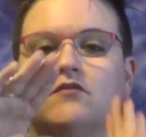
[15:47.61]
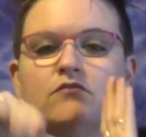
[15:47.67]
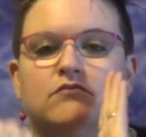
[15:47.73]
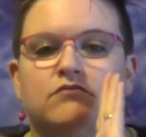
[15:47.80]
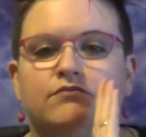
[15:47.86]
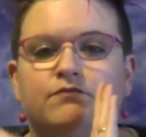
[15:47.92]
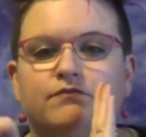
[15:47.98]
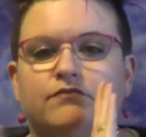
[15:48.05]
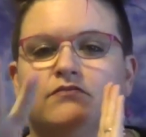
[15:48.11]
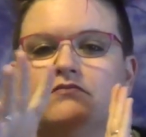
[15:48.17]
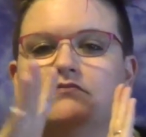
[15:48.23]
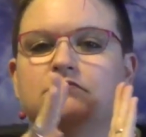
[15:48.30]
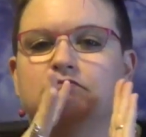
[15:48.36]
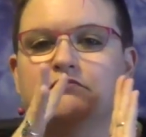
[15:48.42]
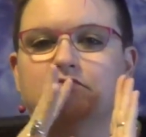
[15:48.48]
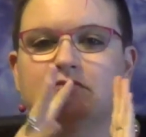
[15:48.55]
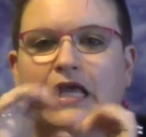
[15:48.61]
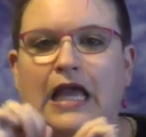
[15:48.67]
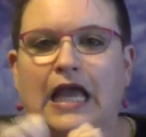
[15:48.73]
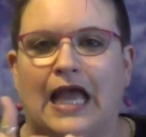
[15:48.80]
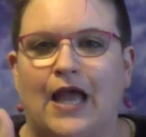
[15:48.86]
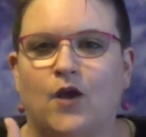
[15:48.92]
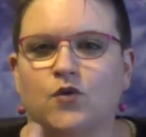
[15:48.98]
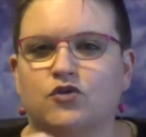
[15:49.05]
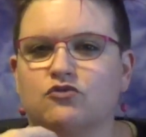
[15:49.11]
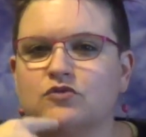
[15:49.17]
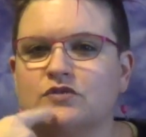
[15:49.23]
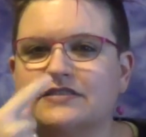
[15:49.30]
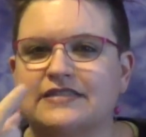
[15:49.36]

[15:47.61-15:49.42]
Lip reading: phonological means that